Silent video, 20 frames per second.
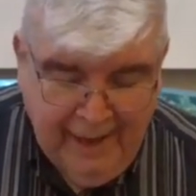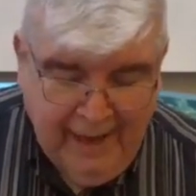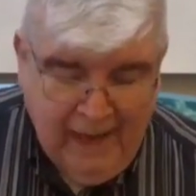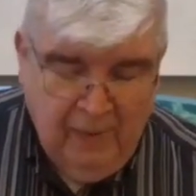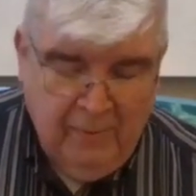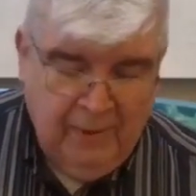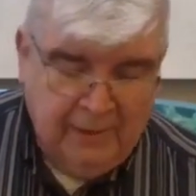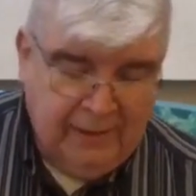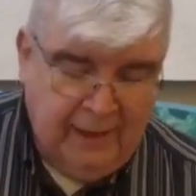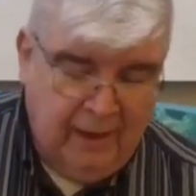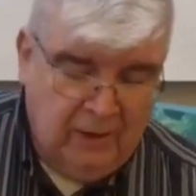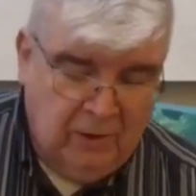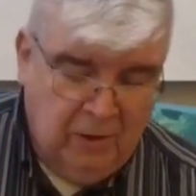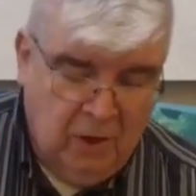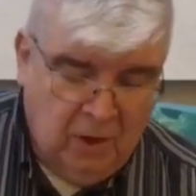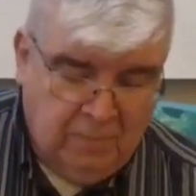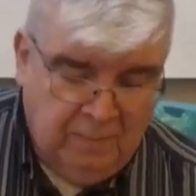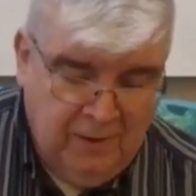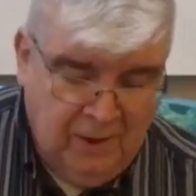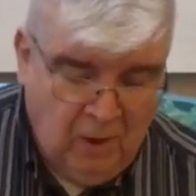And when I
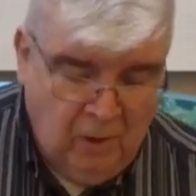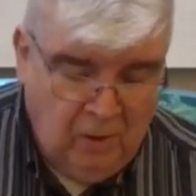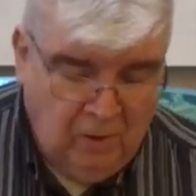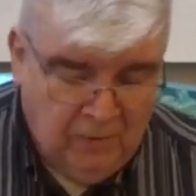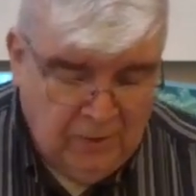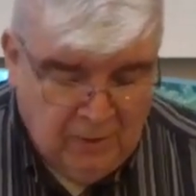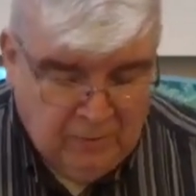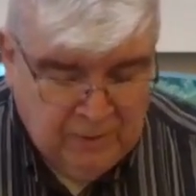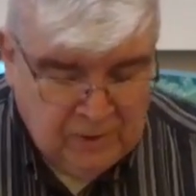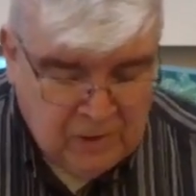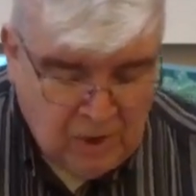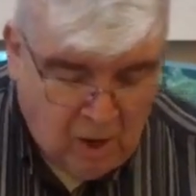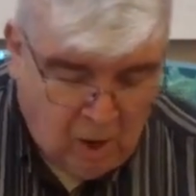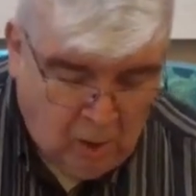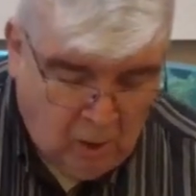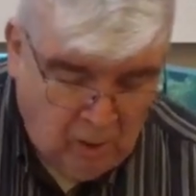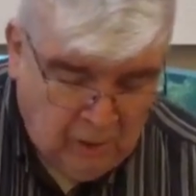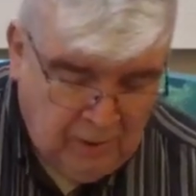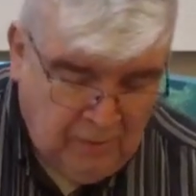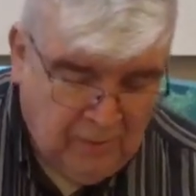looked, behold, there was a
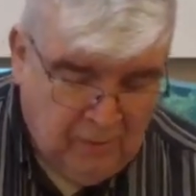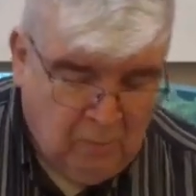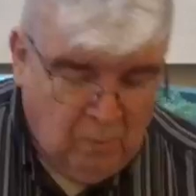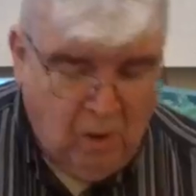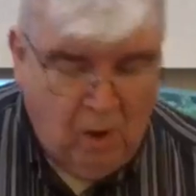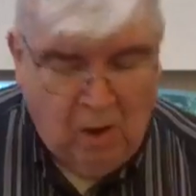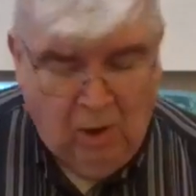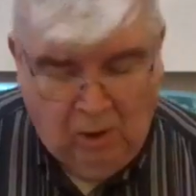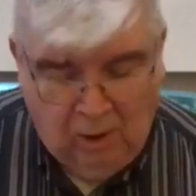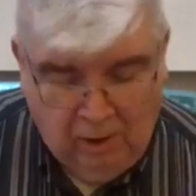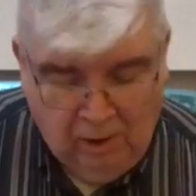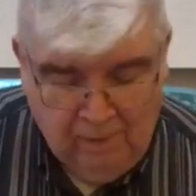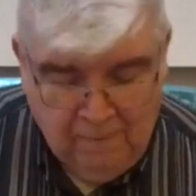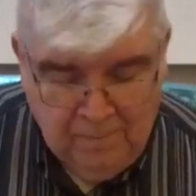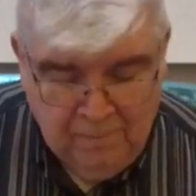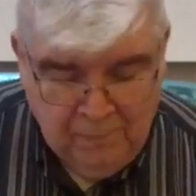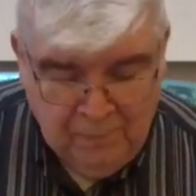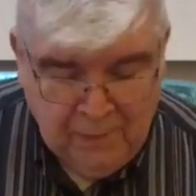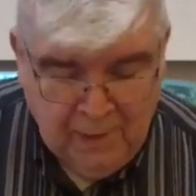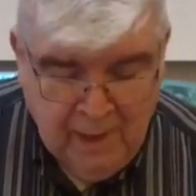hole of the
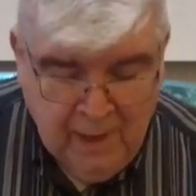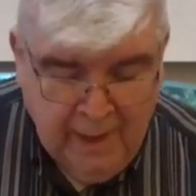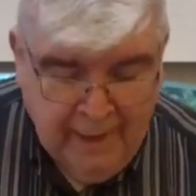wall.